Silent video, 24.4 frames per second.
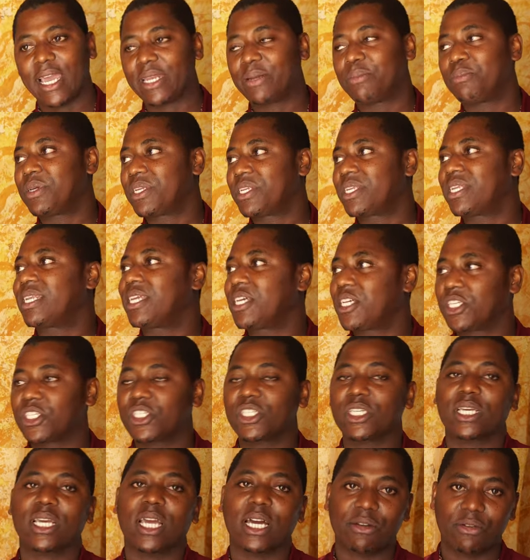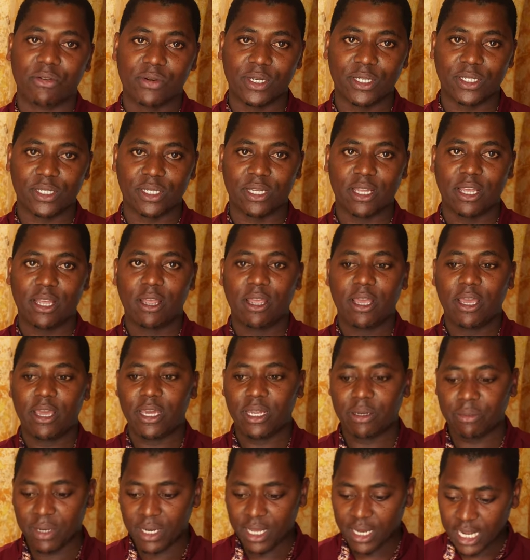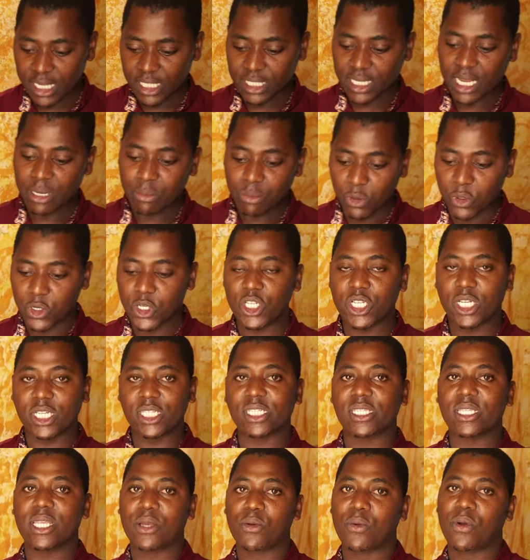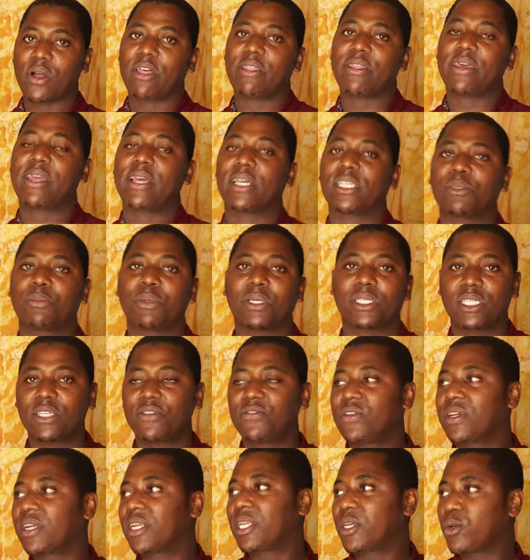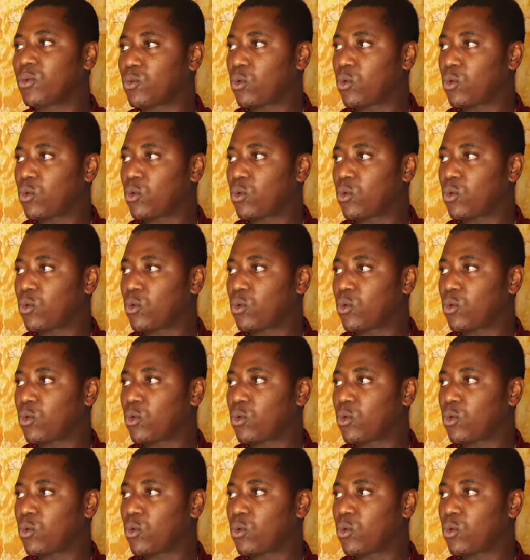and Middle East countries. In Madagascar and Mauritius, they were there specifically